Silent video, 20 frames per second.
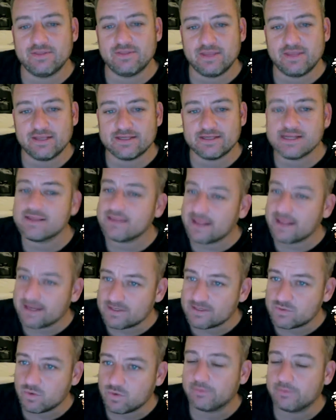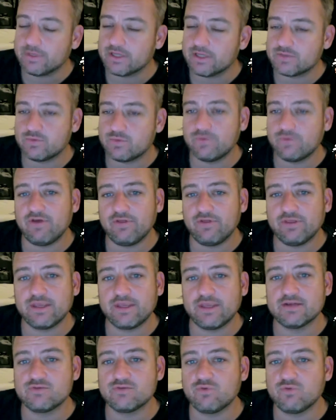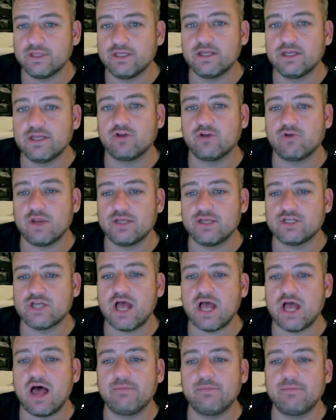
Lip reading: things like that as well because we felt the kids really did a great job.